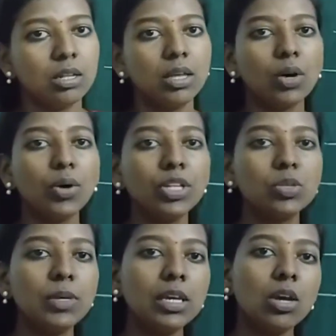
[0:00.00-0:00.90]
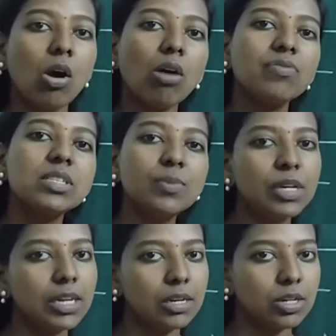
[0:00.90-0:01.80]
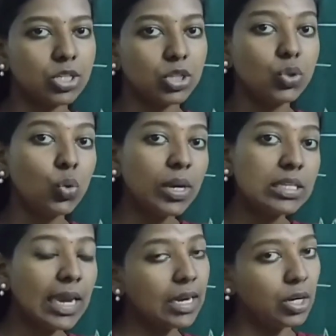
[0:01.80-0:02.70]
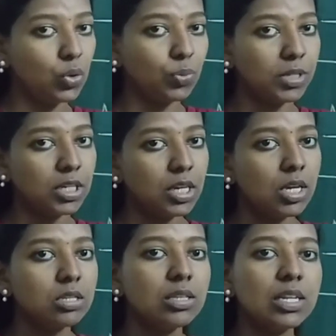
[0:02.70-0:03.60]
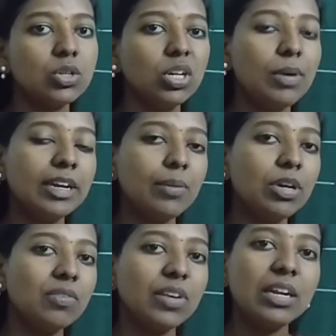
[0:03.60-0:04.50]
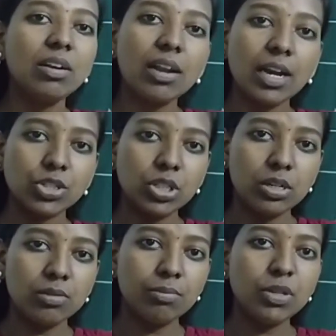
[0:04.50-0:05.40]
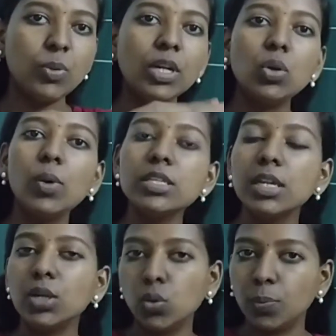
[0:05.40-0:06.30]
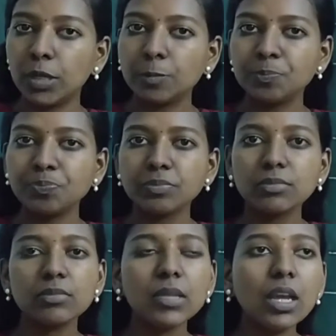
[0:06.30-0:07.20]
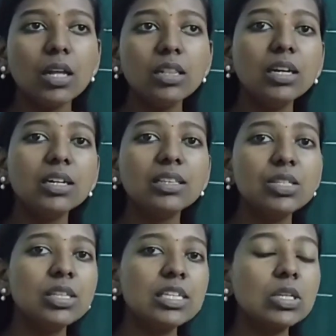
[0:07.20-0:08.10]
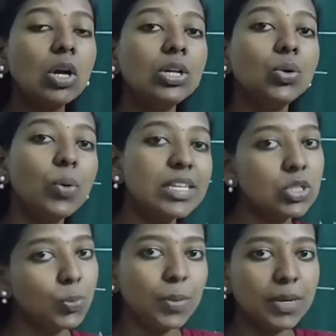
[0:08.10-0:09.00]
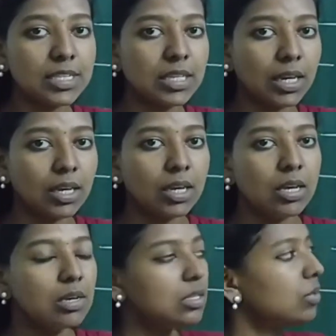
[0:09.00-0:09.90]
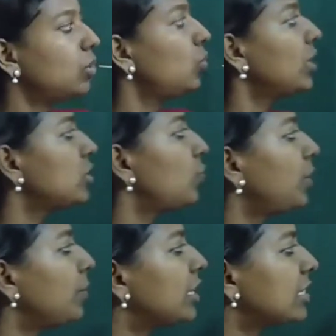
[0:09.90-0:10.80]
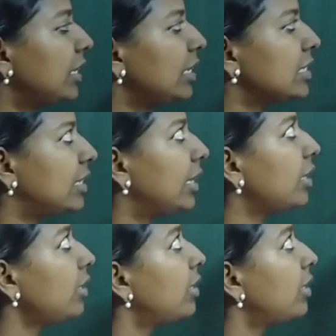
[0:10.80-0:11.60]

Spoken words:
they are going to be of similar energy, 2s and 2p. So there is going to be a little bit of interaction between 2s and 2p. So this is called 2s 2p mixing. So 2s 2p mixing is there